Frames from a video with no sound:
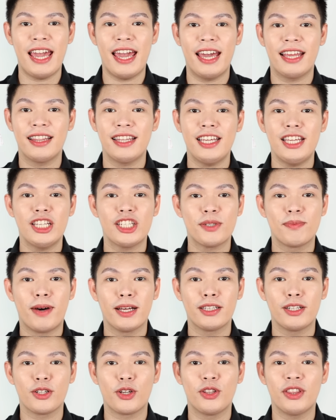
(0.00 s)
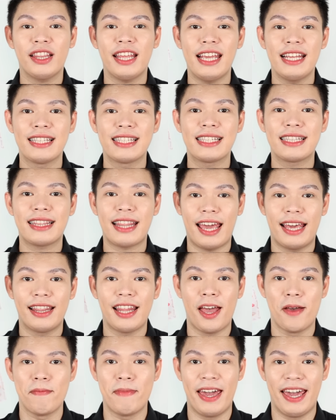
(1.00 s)
and each bottle contains
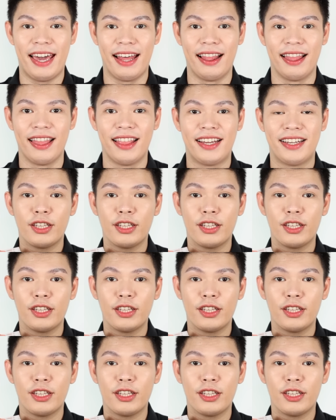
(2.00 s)
10 ml.